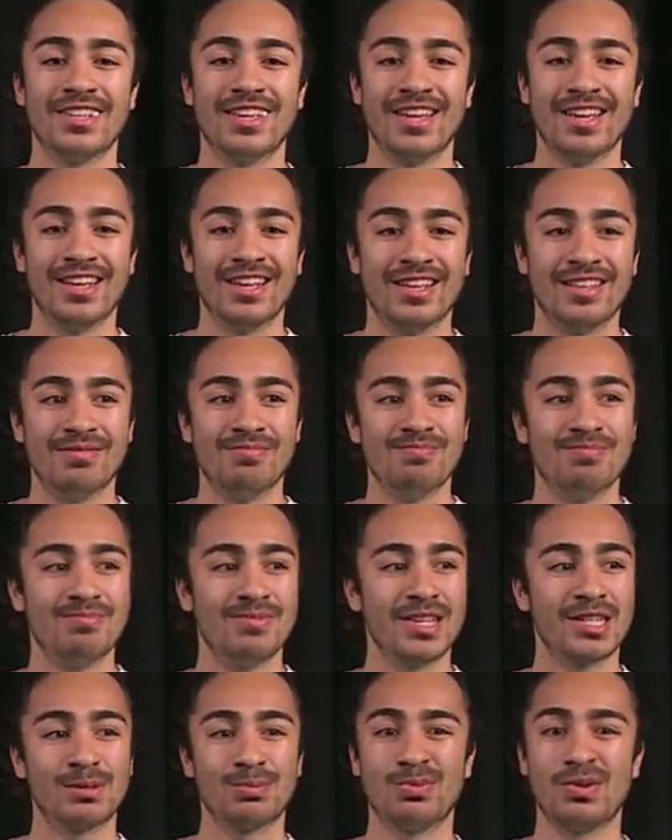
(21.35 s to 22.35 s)
And
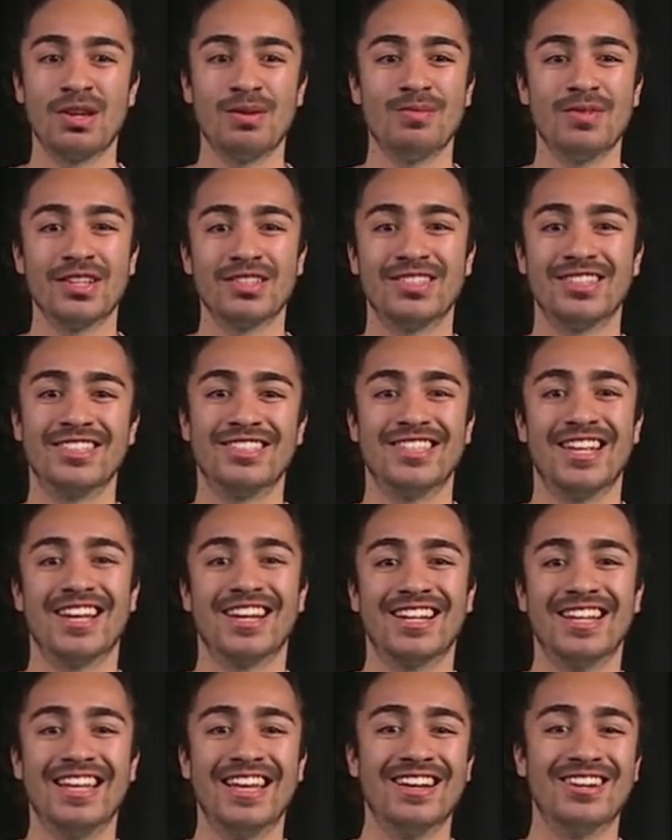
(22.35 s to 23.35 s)
that's pretty much
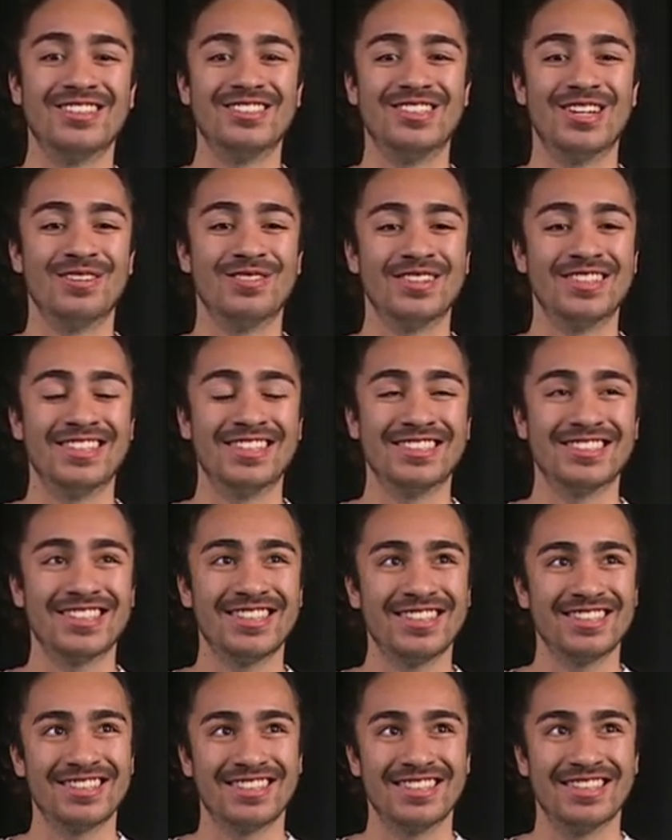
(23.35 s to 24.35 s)
exactly how Java does
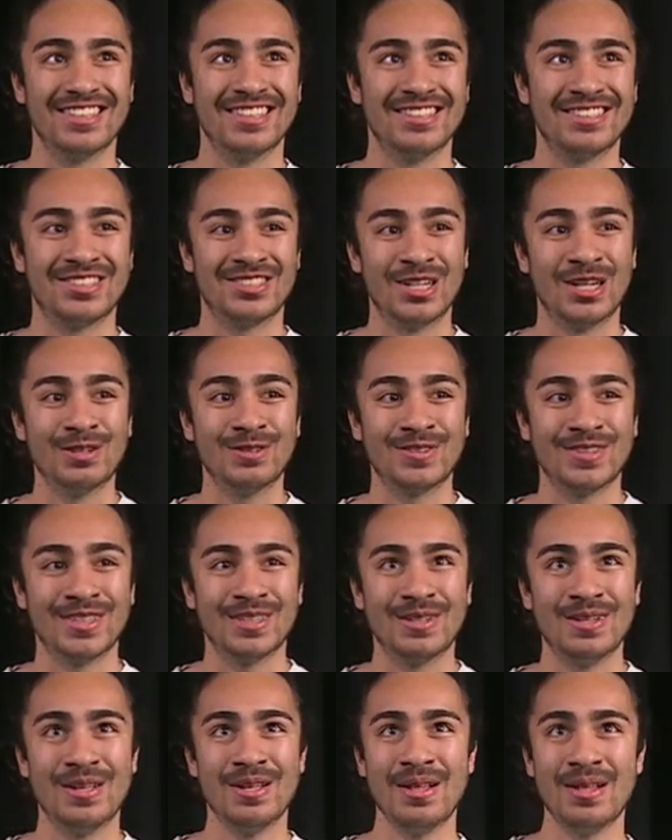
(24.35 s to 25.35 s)
it, because Java,